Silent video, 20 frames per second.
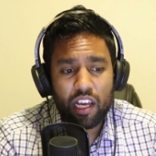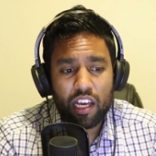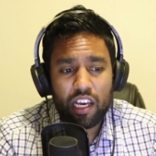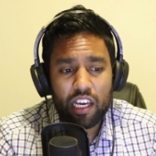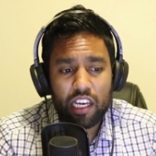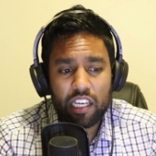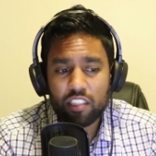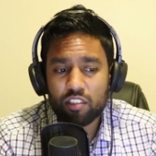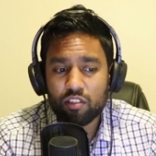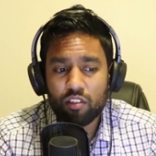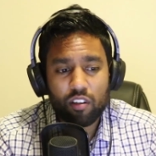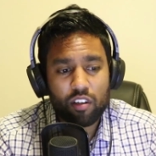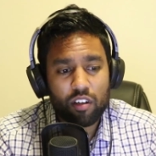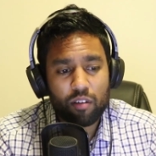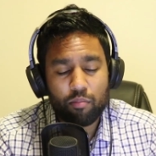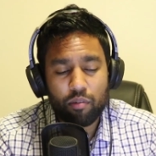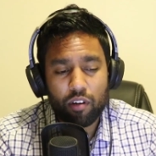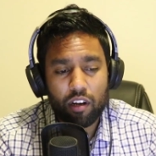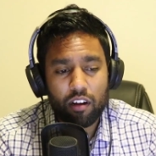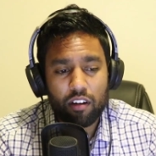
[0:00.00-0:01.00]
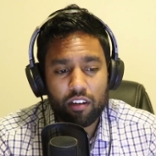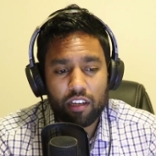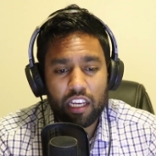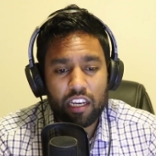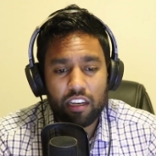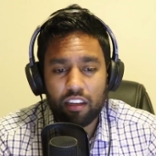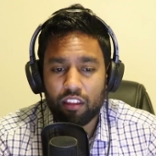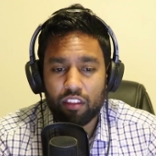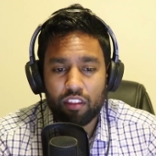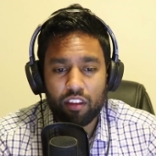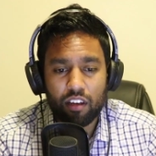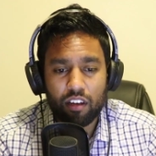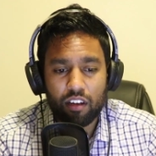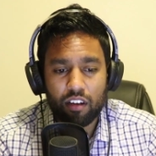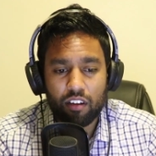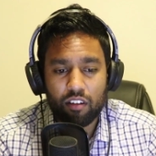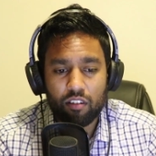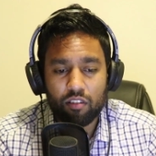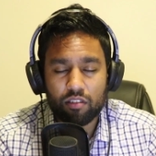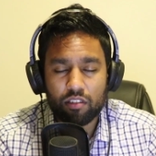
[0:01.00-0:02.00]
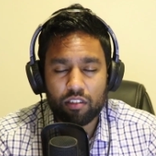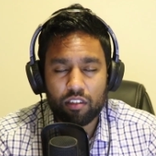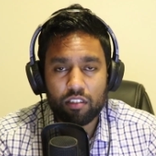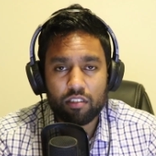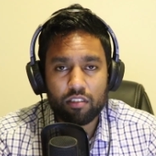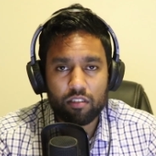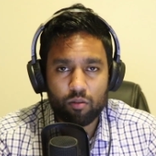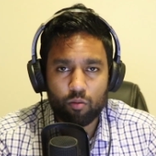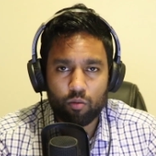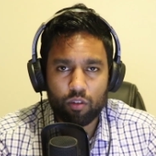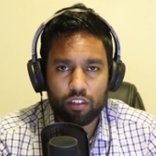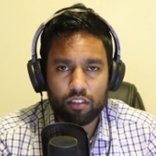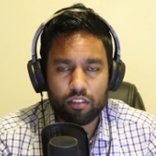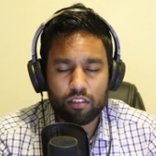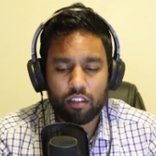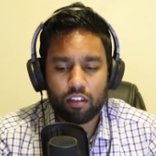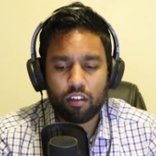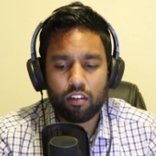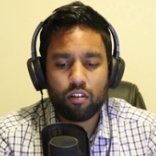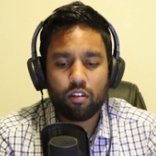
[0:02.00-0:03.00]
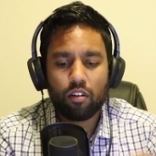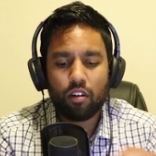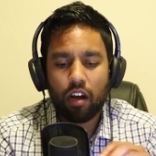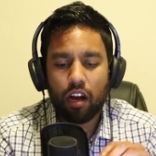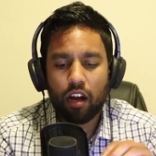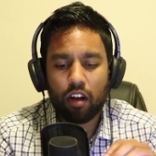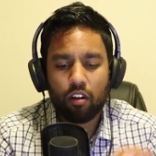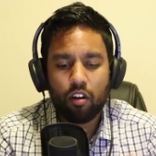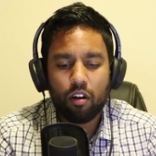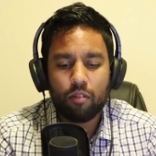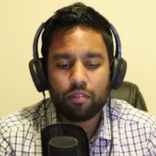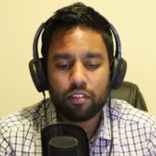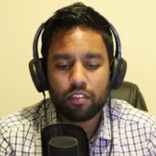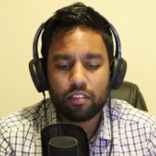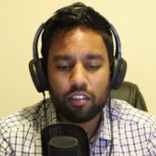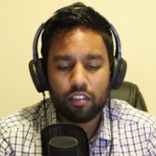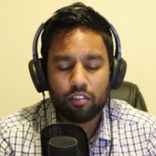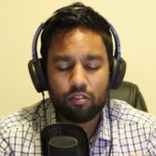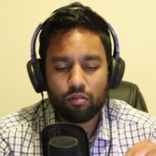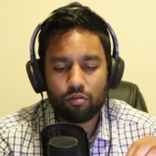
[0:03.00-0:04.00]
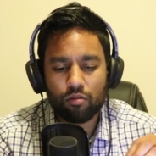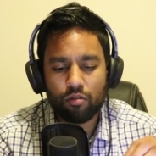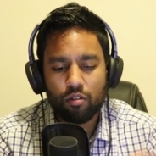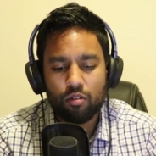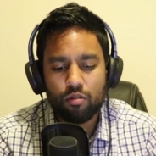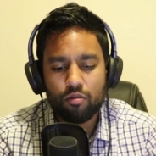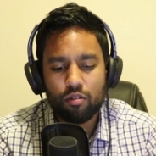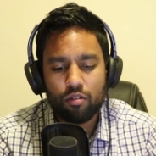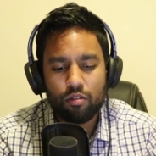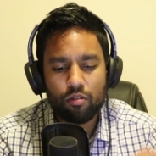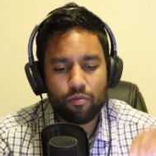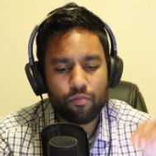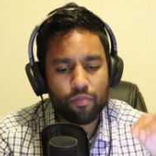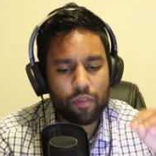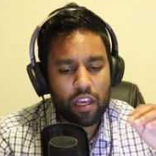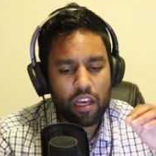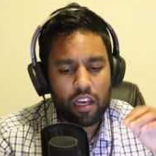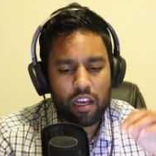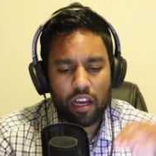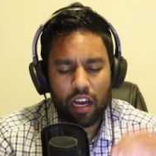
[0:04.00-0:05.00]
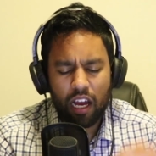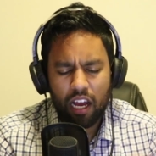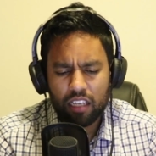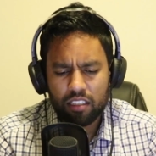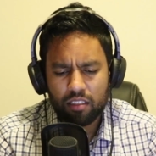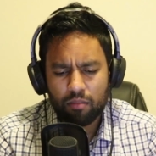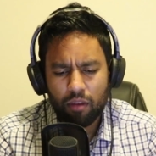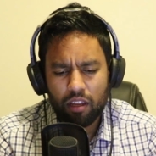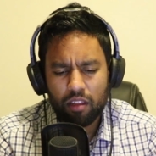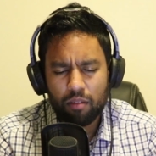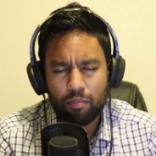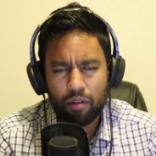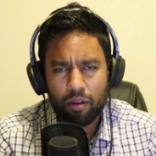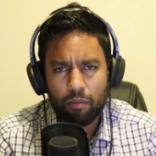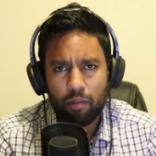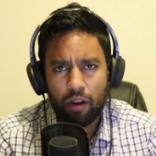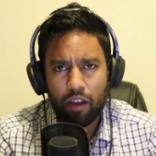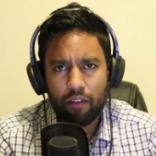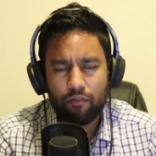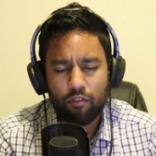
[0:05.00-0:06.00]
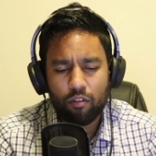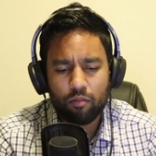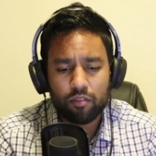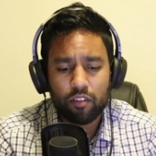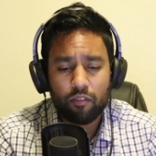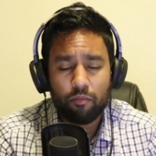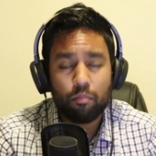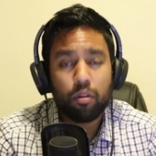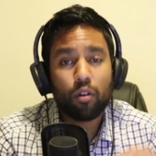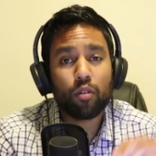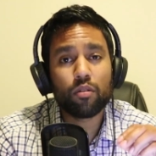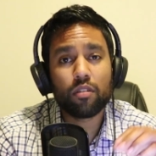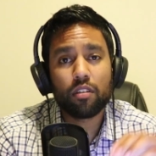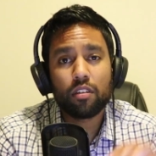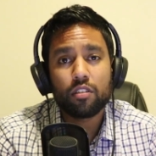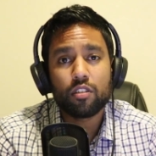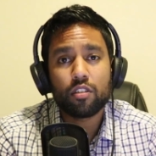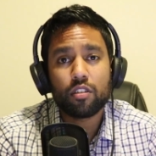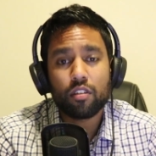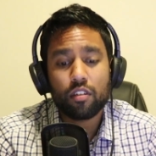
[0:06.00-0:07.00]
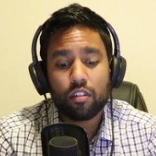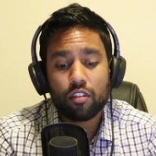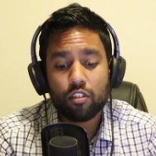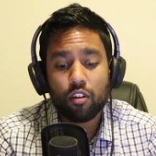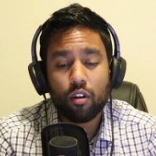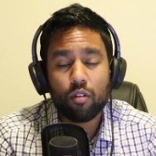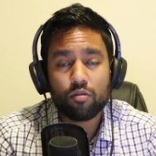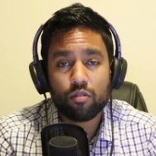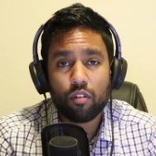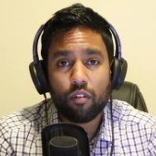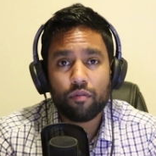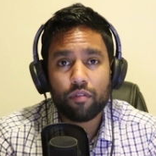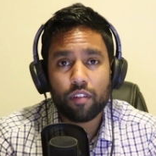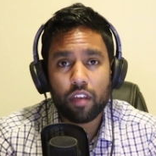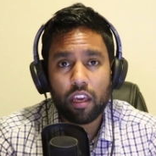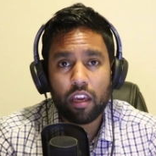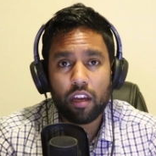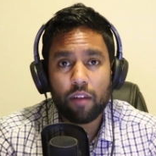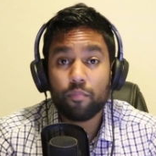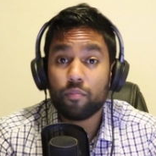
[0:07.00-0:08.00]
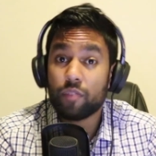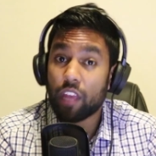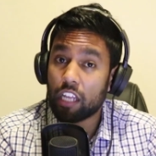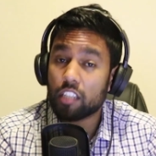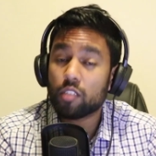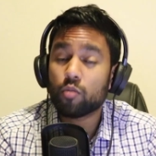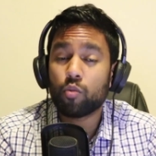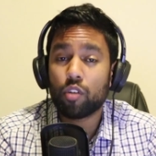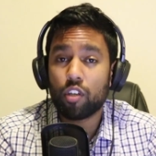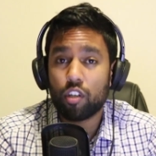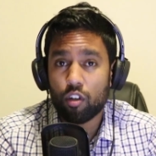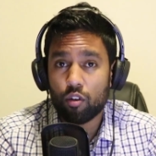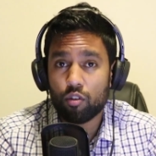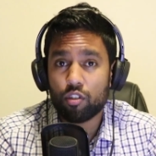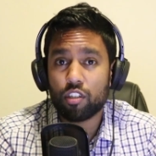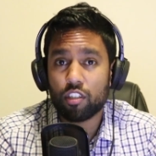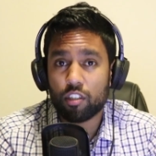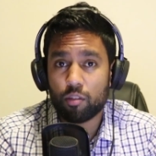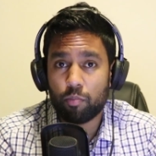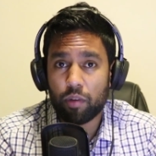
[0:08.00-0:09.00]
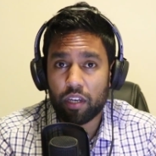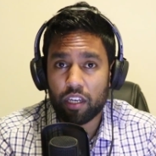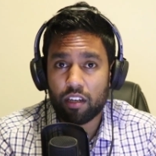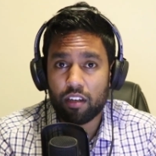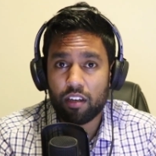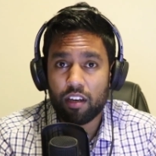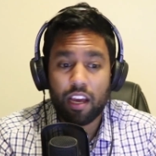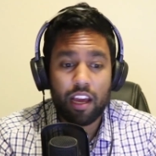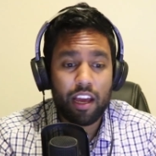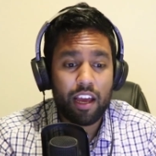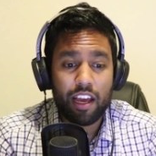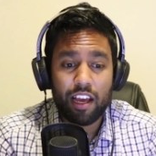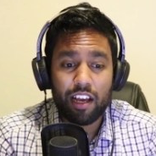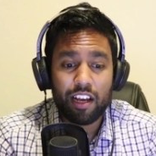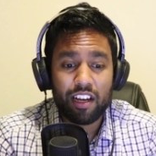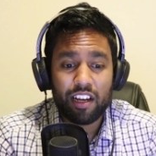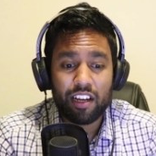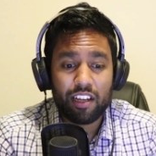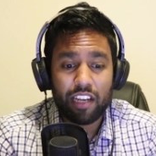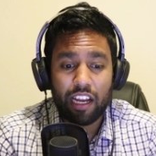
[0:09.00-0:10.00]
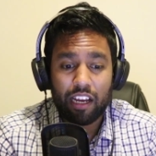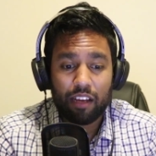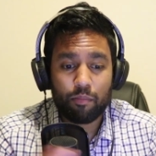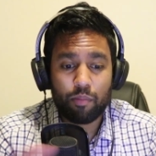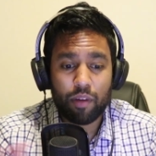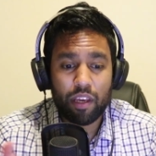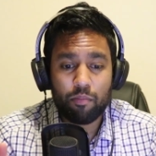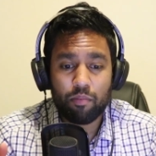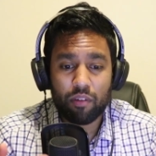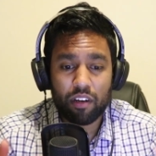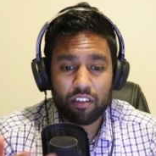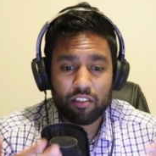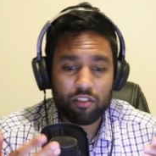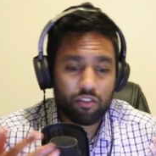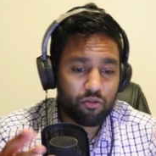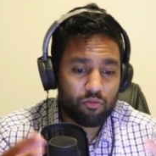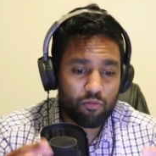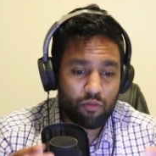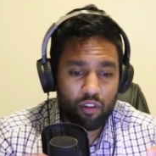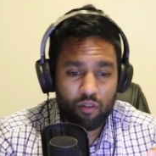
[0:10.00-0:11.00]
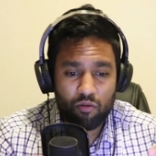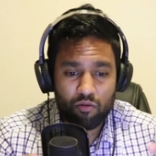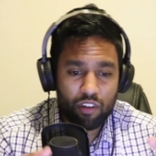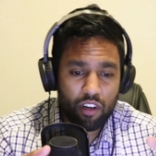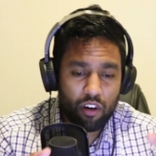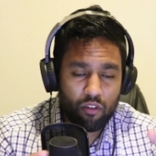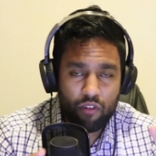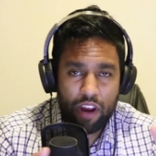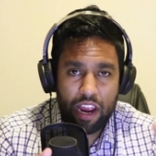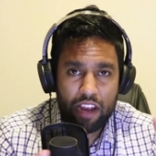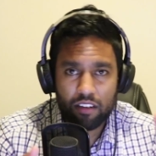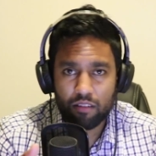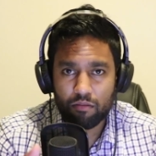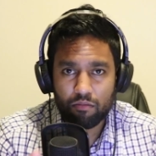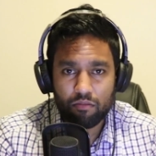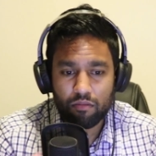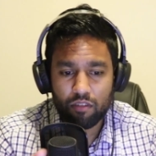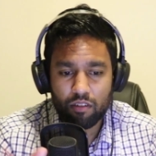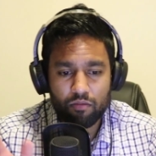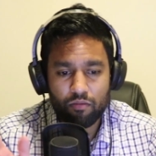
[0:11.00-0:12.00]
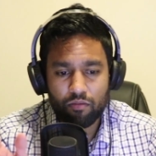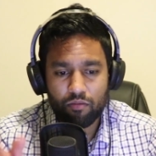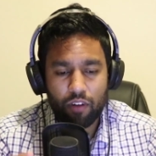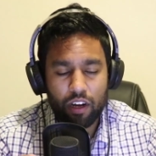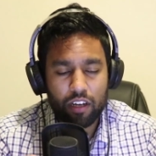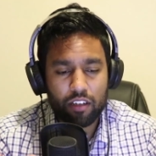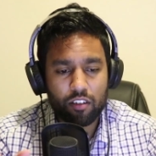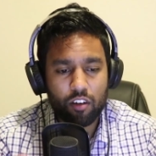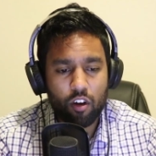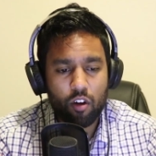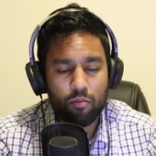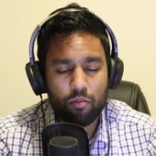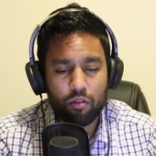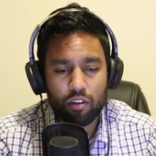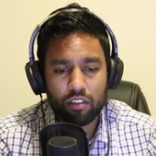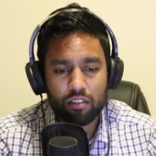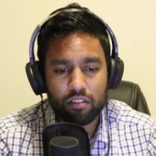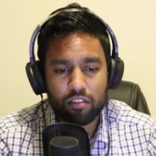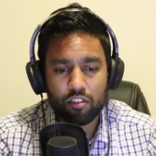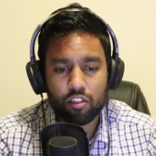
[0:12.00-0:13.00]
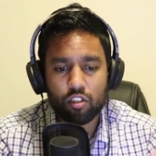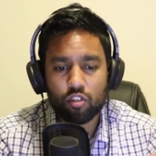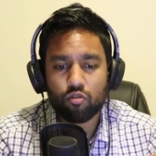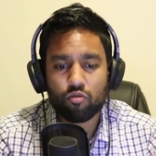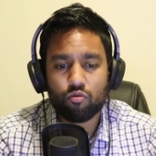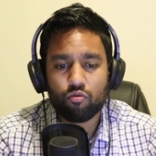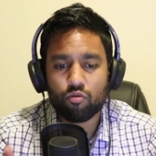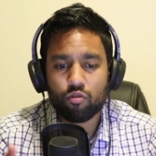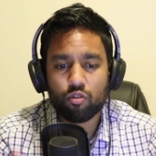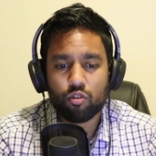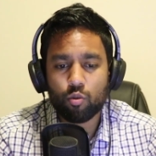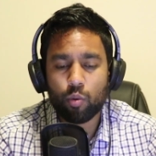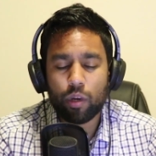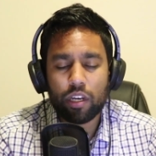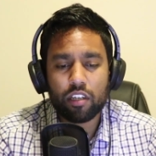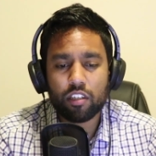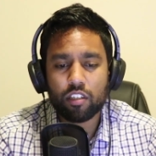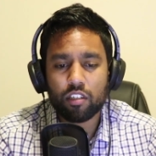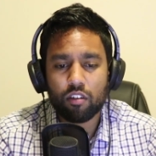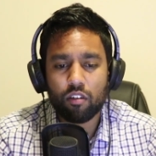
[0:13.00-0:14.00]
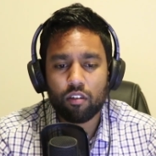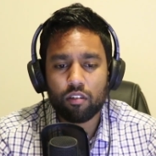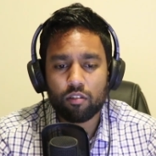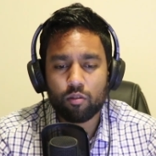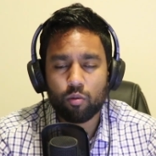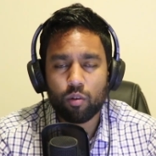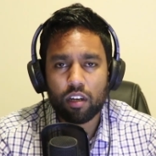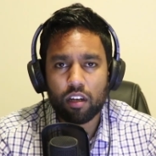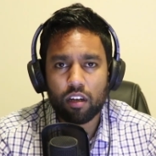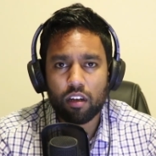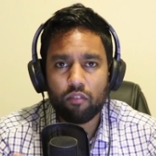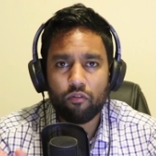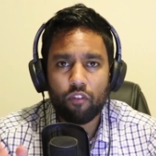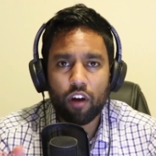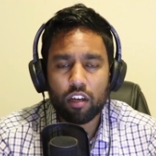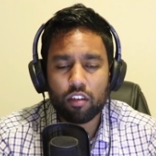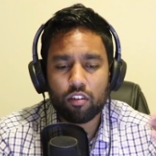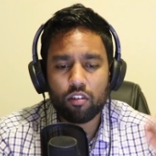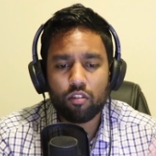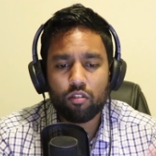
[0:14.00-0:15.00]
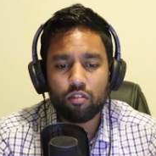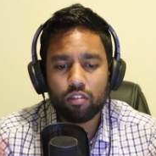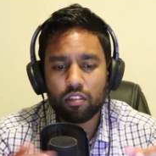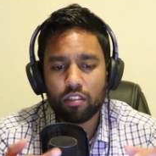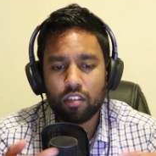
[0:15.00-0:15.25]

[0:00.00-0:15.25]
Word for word: he's not going to put out anything because this is the worst thing. Uh, Comedy Central, Hulu... Uh, some other big platforms have pulled his sh shows off the air. That's when you know shit's big. Like, people are, you know, random fucking nobodies just tweeting shit on Twitter. Fuck you, Chris